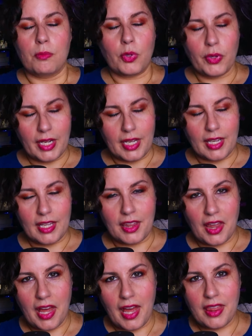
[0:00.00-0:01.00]
Breathe.
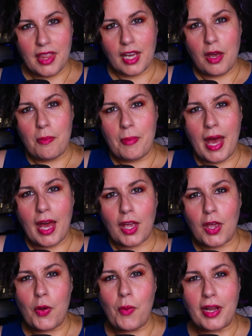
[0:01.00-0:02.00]
And then come
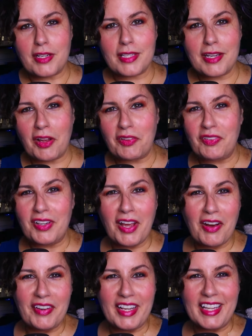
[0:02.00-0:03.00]
back and watch the next
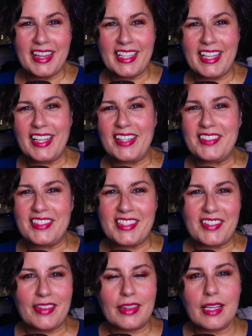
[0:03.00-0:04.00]
video in the queue.
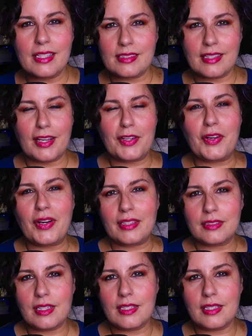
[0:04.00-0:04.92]
So thanks again, y'all.